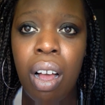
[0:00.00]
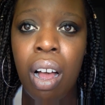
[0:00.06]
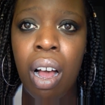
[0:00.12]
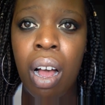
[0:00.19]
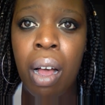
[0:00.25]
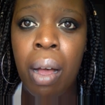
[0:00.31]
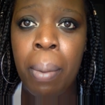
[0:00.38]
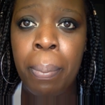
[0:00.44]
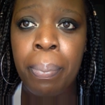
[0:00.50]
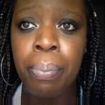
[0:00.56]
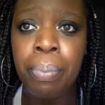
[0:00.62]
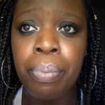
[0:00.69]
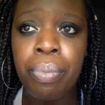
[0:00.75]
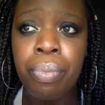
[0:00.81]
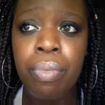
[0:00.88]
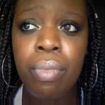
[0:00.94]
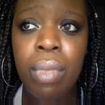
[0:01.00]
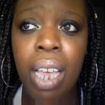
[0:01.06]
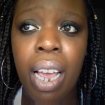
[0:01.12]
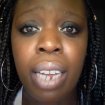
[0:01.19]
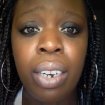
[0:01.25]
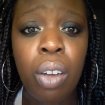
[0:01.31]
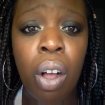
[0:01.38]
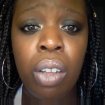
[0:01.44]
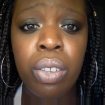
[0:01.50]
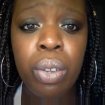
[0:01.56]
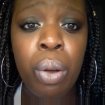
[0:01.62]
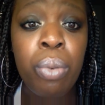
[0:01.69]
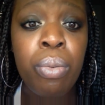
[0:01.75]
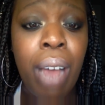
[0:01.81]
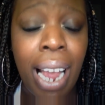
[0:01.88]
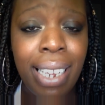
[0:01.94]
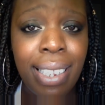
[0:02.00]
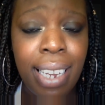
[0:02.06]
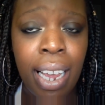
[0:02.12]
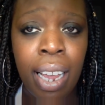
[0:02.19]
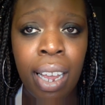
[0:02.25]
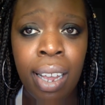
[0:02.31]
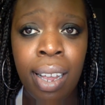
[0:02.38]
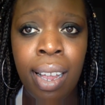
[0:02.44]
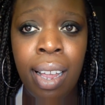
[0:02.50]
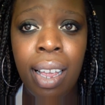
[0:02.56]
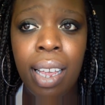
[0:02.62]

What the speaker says: and also writing.